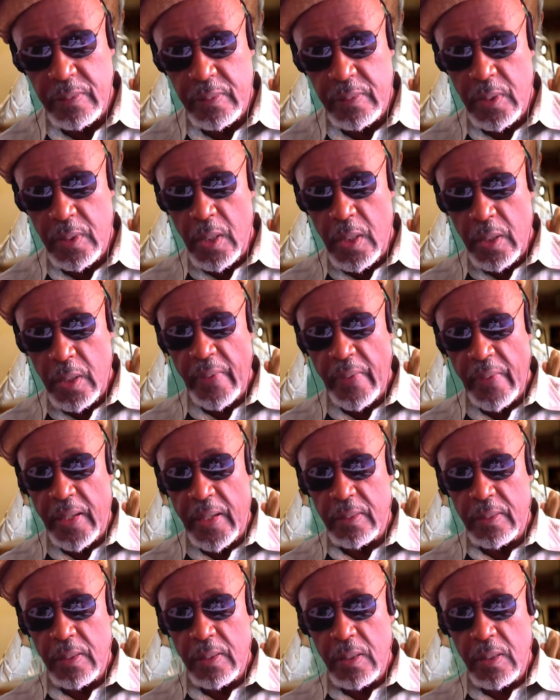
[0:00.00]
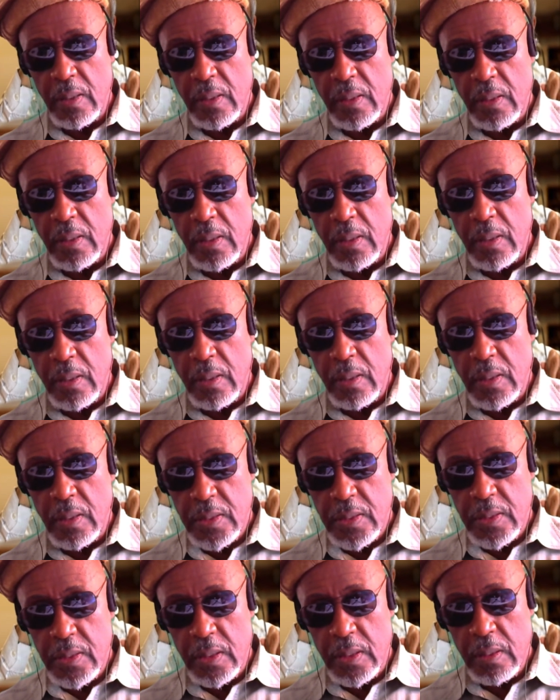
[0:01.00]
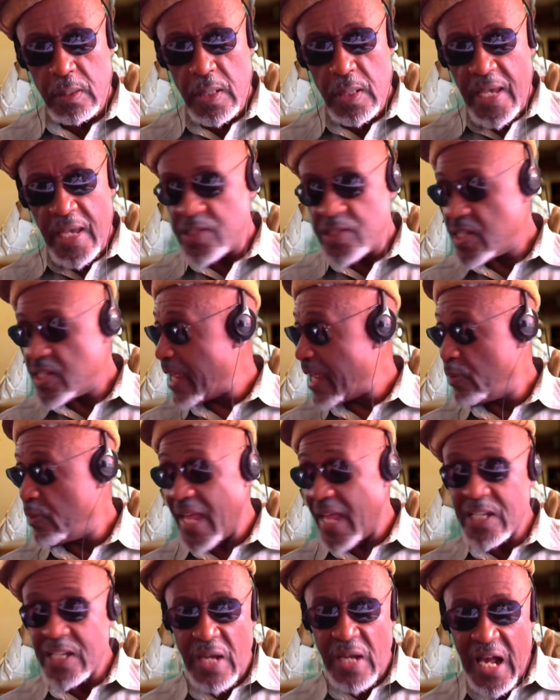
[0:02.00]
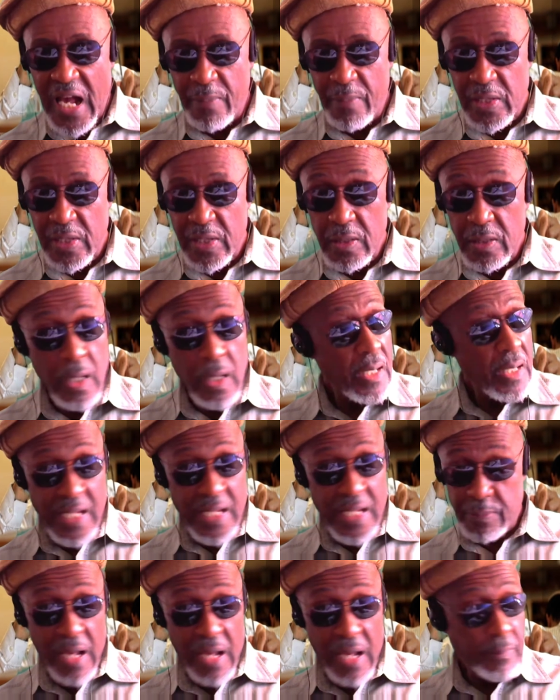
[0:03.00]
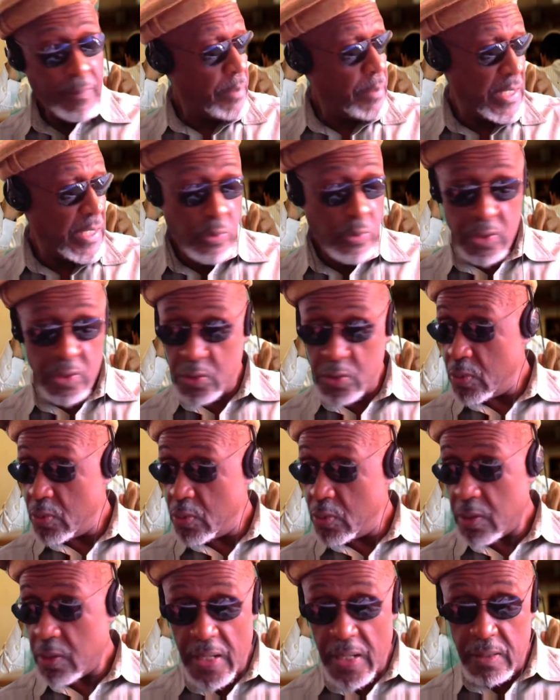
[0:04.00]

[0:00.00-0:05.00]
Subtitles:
right? See, it's just like with Elijah Muhammad, he was doing great.